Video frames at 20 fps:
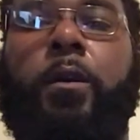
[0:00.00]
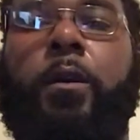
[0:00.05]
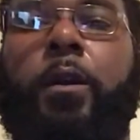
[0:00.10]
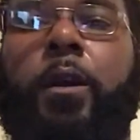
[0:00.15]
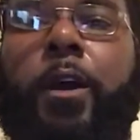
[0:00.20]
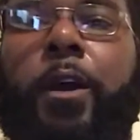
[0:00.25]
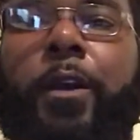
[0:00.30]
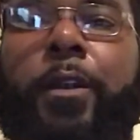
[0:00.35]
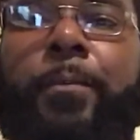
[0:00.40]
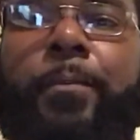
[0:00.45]

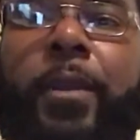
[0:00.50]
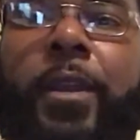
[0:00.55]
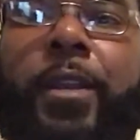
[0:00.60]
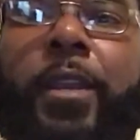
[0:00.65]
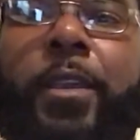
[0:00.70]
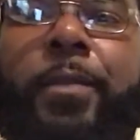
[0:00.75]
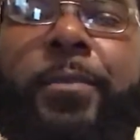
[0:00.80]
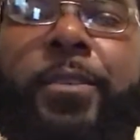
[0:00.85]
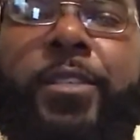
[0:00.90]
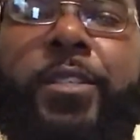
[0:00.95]
Hi, my
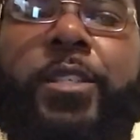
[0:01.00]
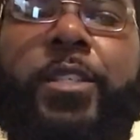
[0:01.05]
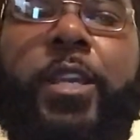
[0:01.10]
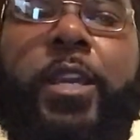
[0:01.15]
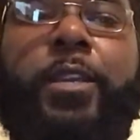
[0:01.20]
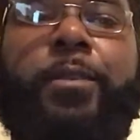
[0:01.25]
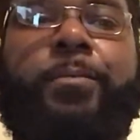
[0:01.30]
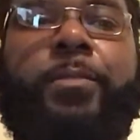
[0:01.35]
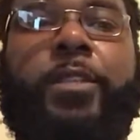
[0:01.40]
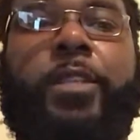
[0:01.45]
name is
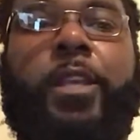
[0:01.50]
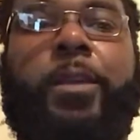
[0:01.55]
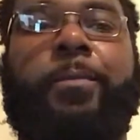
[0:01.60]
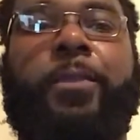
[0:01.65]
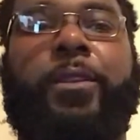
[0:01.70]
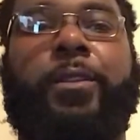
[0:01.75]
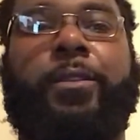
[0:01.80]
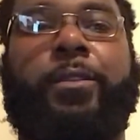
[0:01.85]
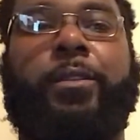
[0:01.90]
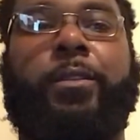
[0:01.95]
James
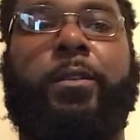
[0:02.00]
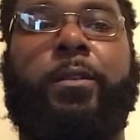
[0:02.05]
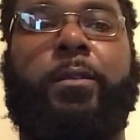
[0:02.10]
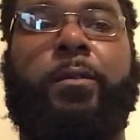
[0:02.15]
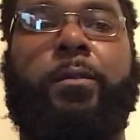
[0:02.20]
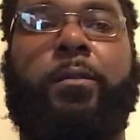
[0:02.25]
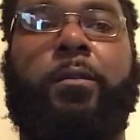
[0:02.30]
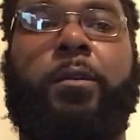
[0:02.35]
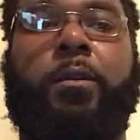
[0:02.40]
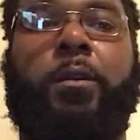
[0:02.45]
Simmons.
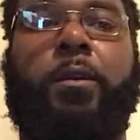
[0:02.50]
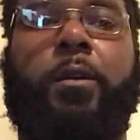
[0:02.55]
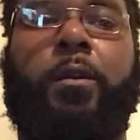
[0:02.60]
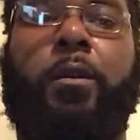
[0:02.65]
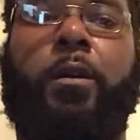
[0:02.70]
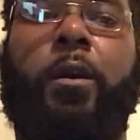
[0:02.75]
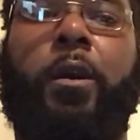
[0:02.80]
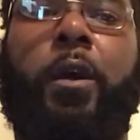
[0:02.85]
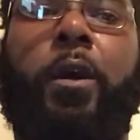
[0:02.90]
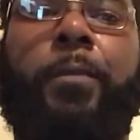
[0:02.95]

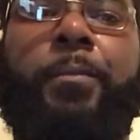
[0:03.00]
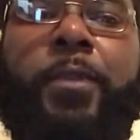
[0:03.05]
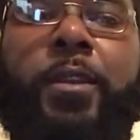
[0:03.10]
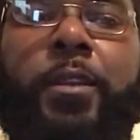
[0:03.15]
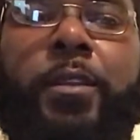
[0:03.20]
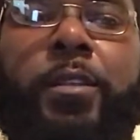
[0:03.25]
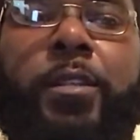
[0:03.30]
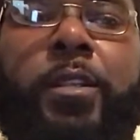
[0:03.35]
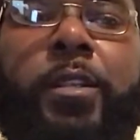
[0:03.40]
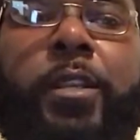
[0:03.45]
I'm here
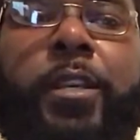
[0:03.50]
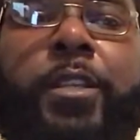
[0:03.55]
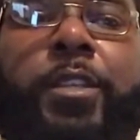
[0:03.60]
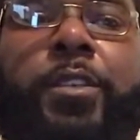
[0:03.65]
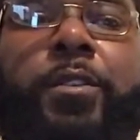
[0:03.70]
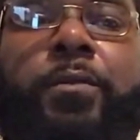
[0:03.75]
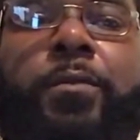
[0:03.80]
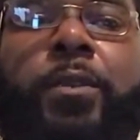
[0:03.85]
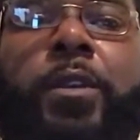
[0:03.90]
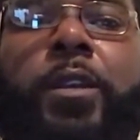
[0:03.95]
to let
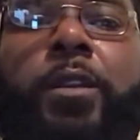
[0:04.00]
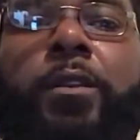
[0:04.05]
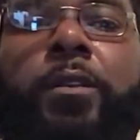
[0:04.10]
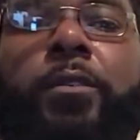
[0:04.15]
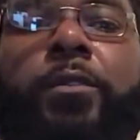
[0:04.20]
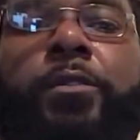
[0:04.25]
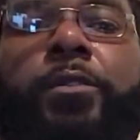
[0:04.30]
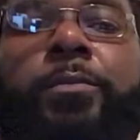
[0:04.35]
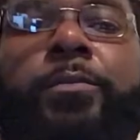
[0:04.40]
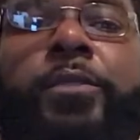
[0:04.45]
you in
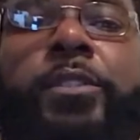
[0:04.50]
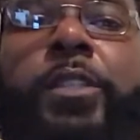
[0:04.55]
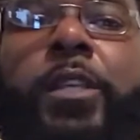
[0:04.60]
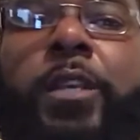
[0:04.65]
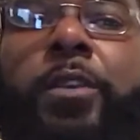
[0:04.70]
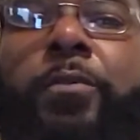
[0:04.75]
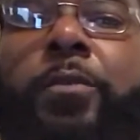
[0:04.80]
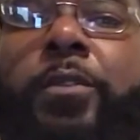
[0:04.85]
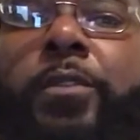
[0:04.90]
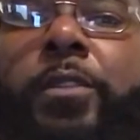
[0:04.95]
on some
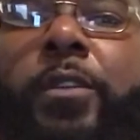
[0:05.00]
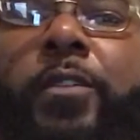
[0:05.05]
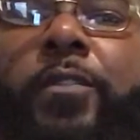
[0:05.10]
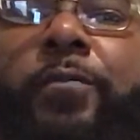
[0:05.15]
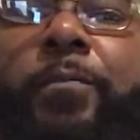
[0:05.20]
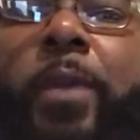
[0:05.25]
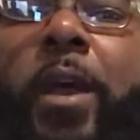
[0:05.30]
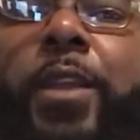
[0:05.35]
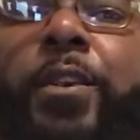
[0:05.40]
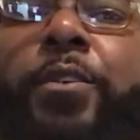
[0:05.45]
secrets of
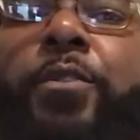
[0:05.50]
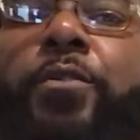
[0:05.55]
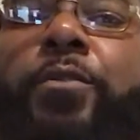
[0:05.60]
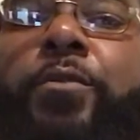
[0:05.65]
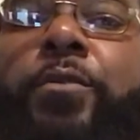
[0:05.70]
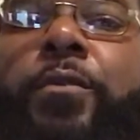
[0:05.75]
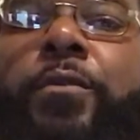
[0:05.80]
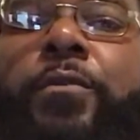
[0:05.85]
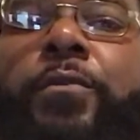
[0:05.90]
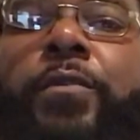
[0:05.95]

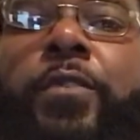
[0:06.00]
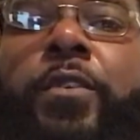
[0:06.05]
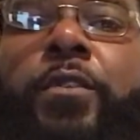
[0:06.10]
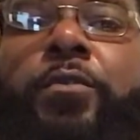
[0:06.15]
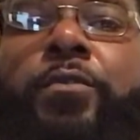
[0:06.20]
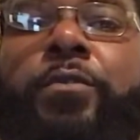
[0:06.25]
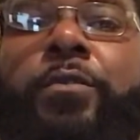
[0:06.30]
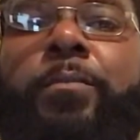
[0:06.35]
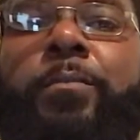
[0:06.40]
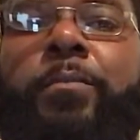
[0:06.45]
binaural
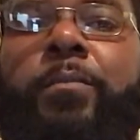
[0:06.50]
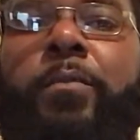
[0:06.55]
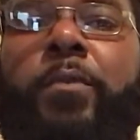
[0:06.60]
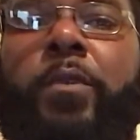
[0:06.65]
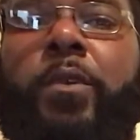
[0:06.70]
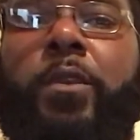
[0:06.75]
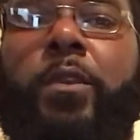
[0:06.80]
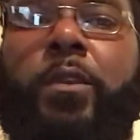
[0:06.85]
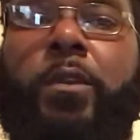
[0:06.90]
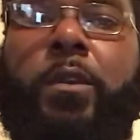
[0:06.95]
fusion.
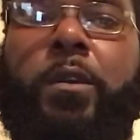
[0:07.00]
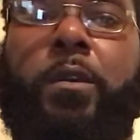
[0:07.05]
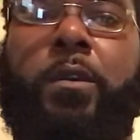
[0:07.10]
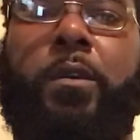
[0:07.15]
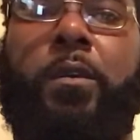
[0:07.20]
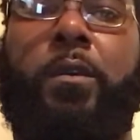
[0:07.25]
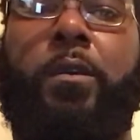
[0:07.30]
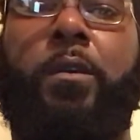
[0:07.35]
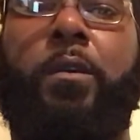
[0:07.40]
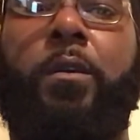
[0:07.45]

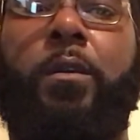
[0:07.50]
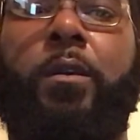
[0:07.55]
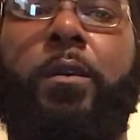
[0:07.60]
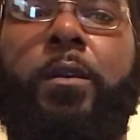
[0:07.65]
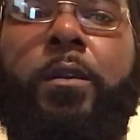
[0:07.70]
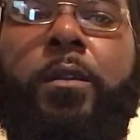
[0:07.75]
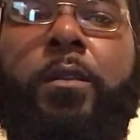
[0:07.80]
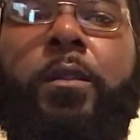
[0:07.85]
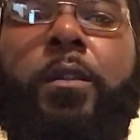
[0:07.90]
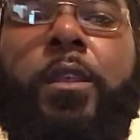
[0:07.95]

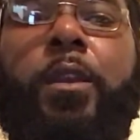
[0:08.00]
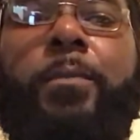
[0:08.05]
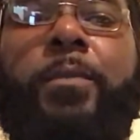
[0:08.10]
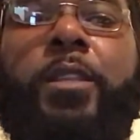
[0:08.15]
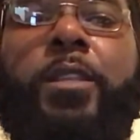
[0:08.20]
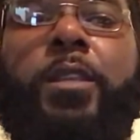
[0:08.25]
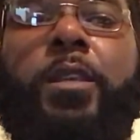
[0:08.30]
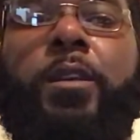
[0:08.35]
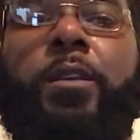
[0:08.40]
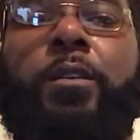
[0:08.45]
Let me
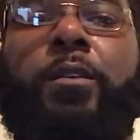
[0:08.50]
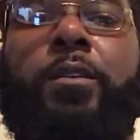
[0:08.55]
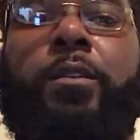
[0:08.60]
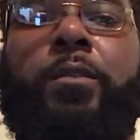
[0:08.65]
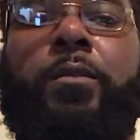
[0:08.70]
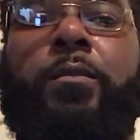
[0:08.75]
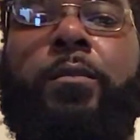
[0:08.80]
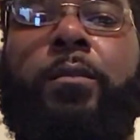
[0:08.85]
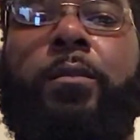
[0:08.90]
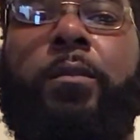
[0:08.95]
tell
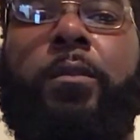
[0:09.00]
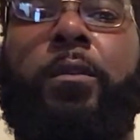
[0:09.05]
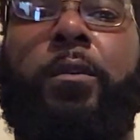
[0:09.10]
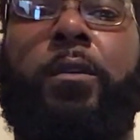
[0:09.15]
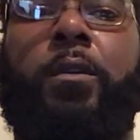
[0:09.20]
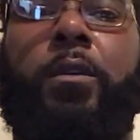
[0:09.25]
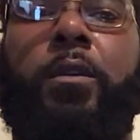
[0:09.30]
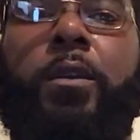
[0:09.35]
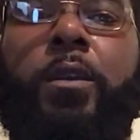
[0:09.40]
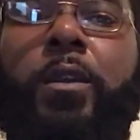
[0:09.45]
you,
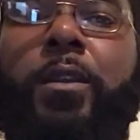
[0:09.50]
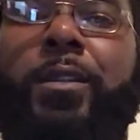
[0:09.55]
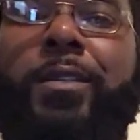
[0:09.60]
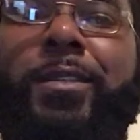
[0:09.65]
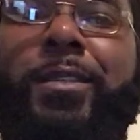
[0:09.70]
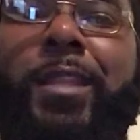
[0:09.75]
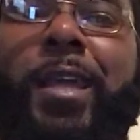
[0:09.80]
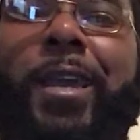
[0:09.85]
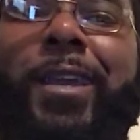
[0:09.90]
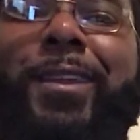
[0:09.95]

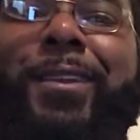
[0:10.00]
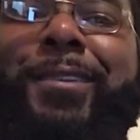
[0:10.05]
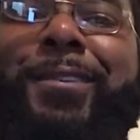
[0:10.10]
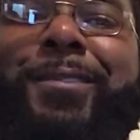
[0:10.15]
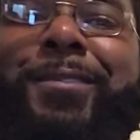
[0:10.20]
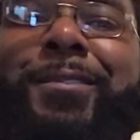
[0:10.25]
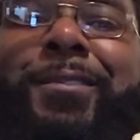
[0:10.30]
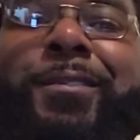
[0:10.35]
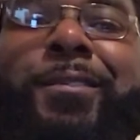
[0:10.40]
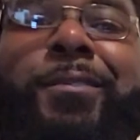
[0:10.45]
it's not
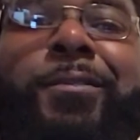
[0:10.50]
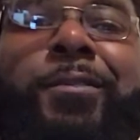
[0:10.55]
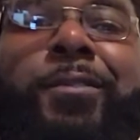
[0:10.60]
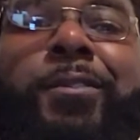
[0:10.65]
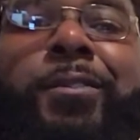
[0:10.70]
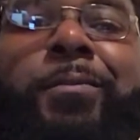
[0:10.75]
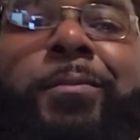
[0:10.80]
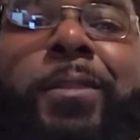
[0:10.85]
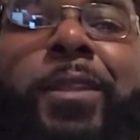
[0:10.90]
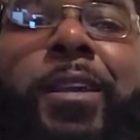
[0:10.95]
easy to
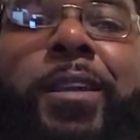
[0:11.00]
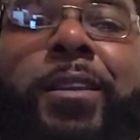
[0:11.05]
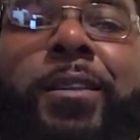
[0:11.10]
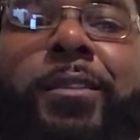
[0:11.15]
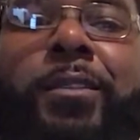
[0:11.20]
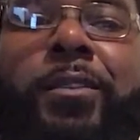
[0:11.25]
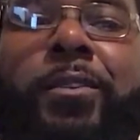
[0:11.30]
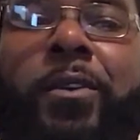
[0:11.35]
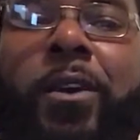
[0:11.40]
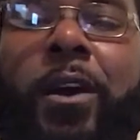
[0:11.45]
explain,
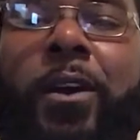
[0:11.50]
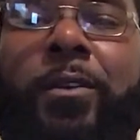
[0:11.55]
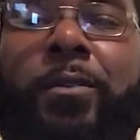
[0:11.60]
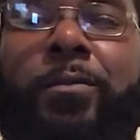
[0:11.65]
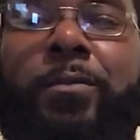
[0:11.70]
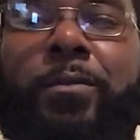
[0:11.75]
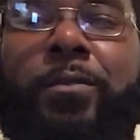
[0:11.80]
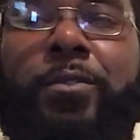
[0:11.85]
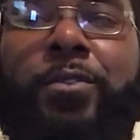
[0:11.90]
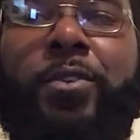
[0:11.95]
so I'll
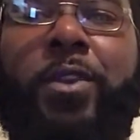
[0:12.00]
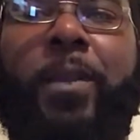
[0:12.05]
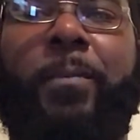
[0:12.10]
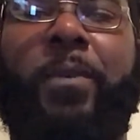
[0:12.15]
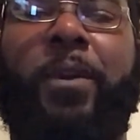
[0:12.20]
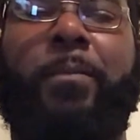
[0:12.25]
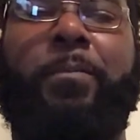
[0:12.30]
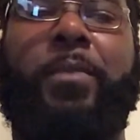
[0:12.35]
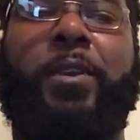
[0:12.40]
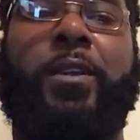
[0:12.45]
try
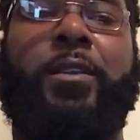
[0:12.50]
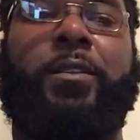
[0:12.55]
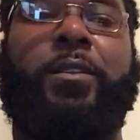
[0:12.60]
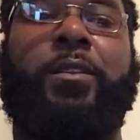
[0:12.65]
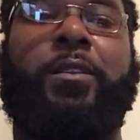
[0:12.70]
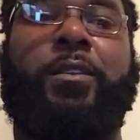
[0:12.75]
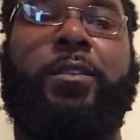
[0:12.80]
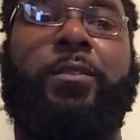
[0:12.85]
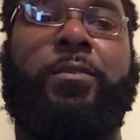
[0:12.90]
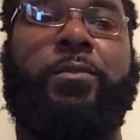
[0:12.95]
my best to
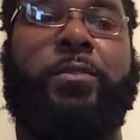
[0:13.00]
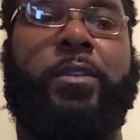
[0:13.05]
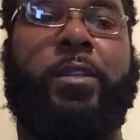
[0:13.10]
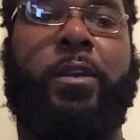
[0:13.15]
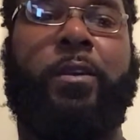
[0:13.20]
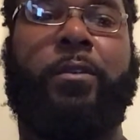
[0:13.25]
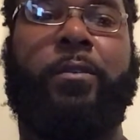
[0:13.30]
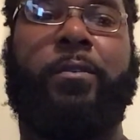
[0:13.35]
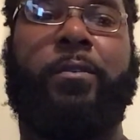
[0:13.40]
do so.